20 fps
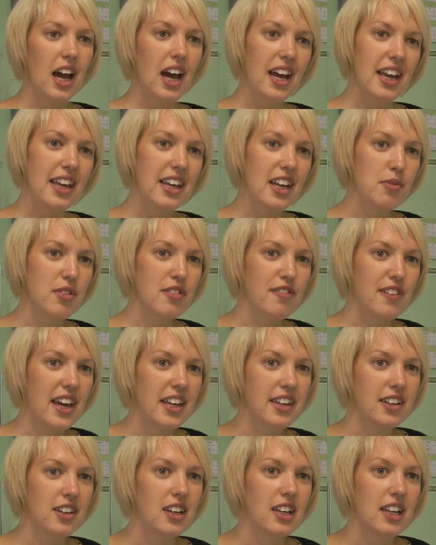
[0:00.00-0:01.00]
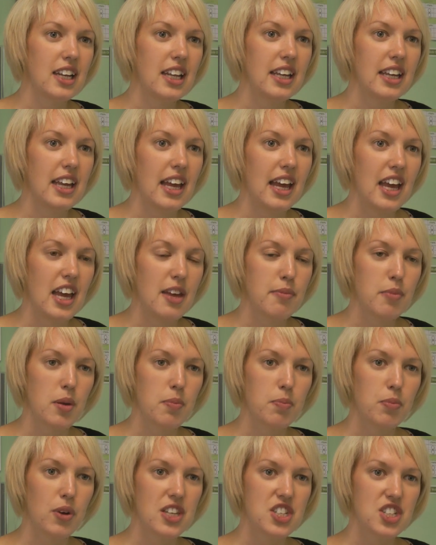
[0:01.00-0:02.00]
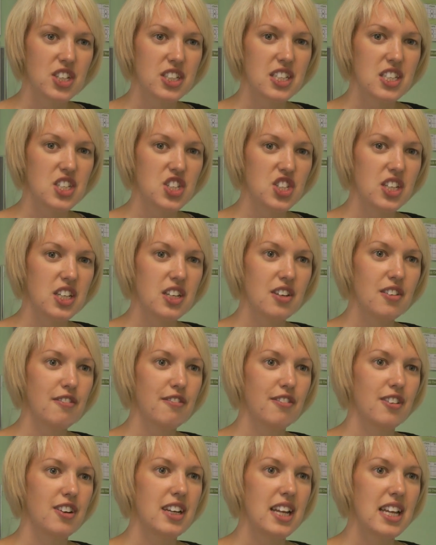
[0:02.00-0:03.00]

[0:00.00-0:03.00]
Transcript: Hi, I'm Aoibheann Hurley. I'm a project engineer for